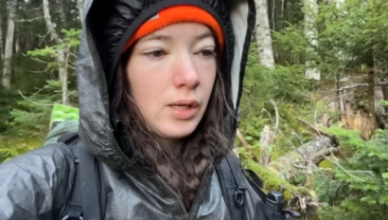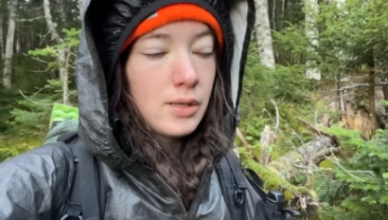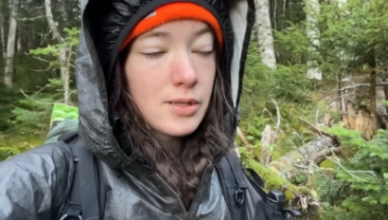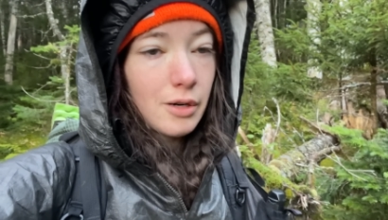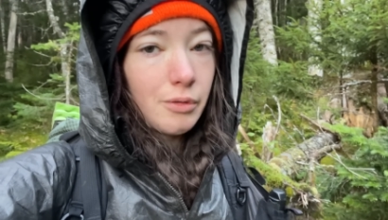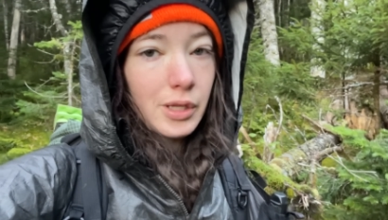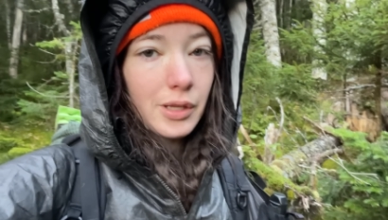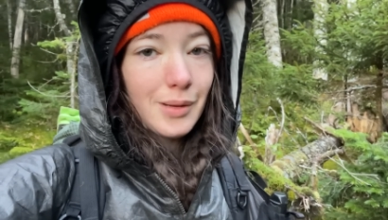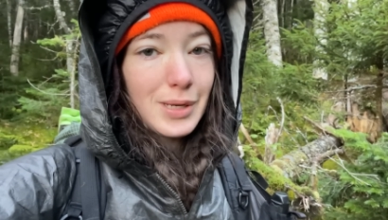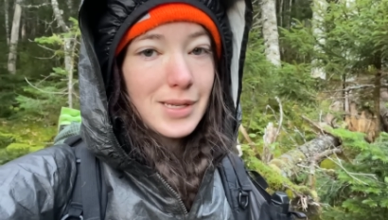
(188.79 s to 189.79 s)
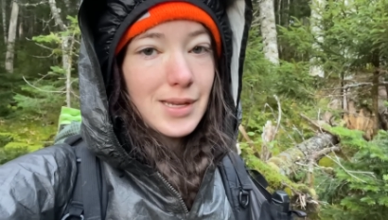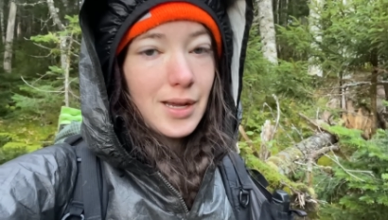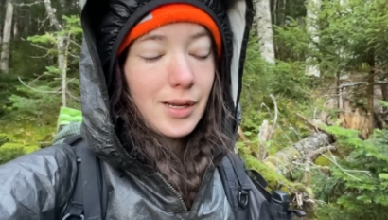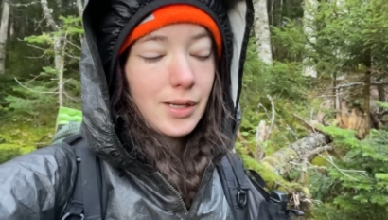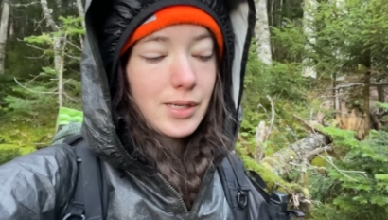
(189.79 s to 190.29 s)
So with all that being
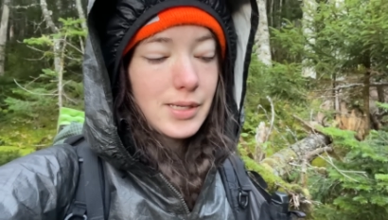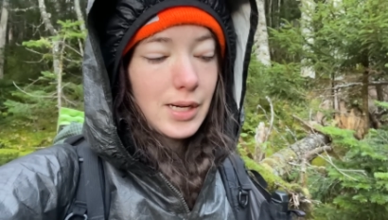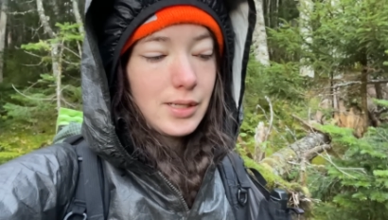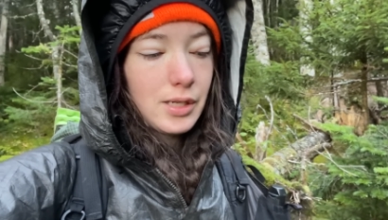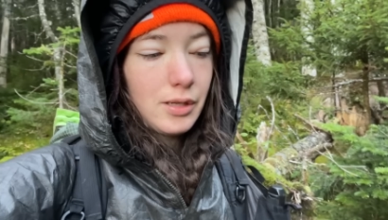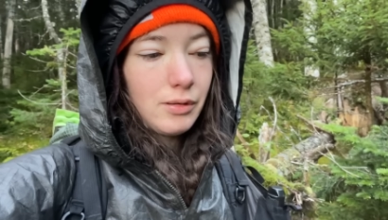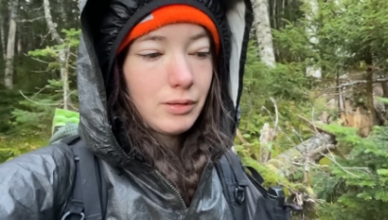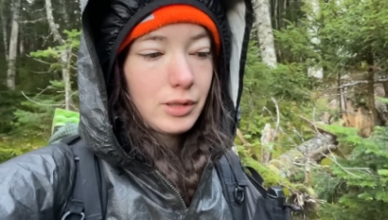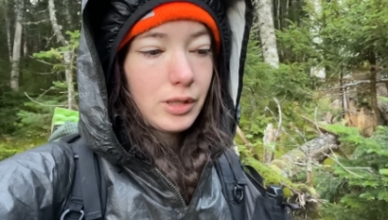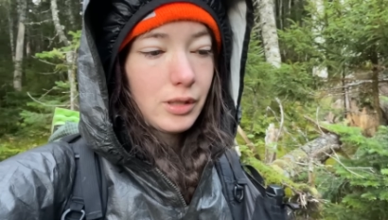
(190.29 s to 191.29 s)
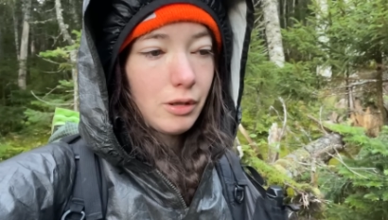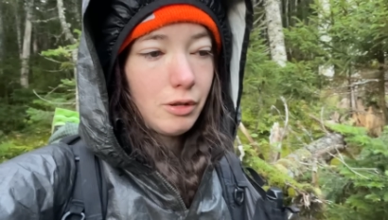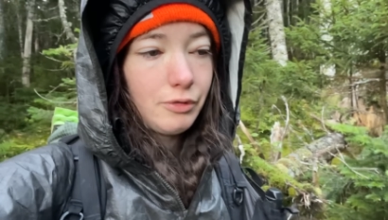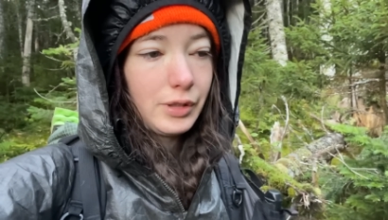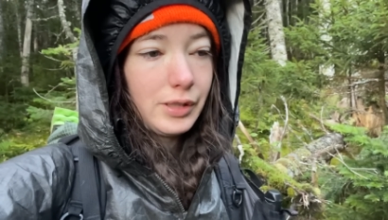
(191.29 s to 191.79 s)
said, stay tuned.
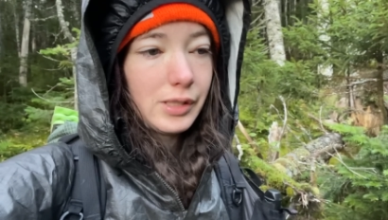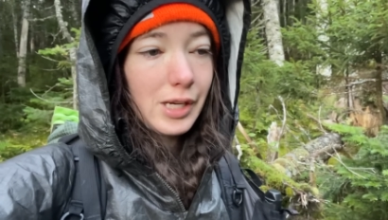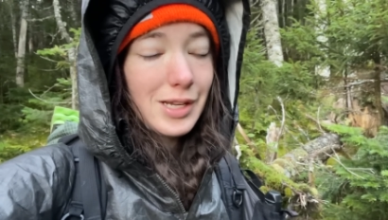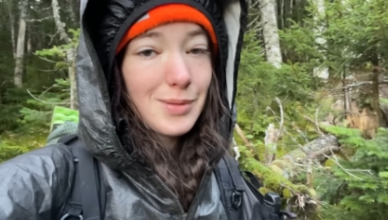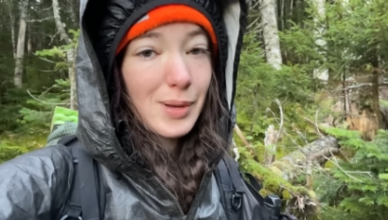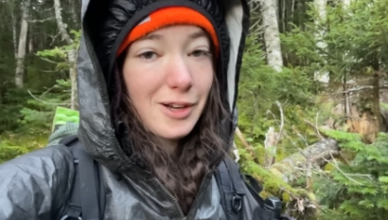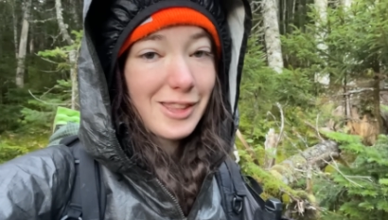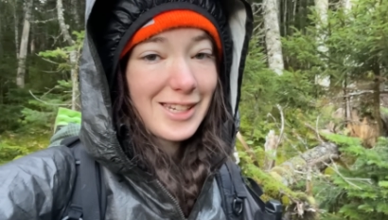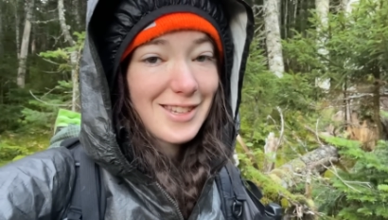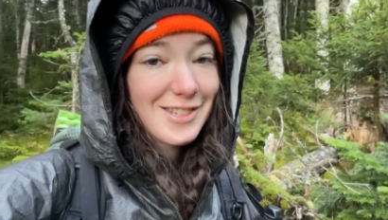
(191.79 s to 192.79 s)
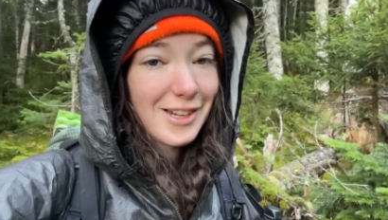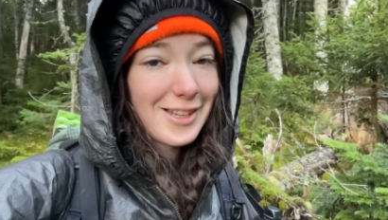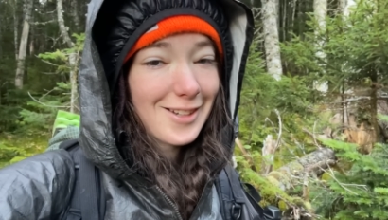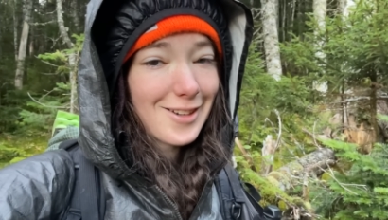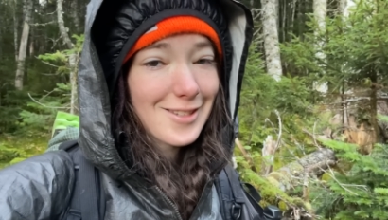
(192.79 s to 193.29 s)
Hopefully today is better than
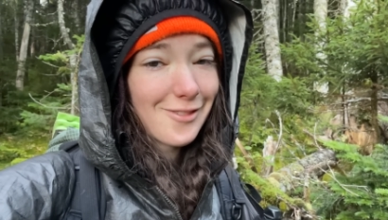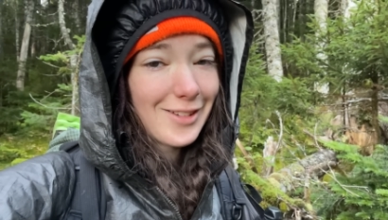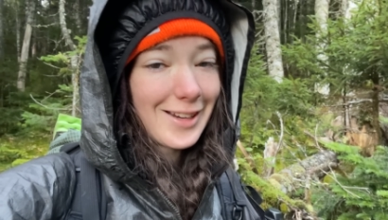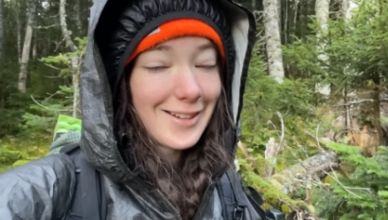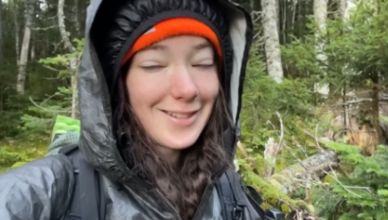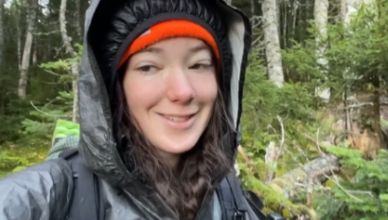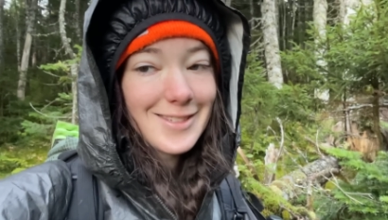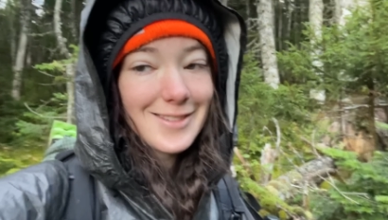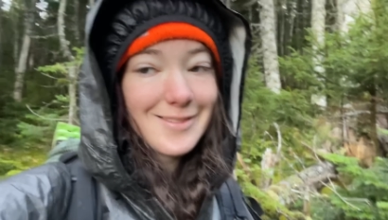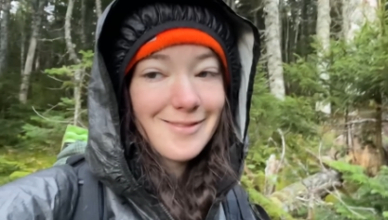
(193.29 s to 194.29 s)
yesterday. Cross our fingers.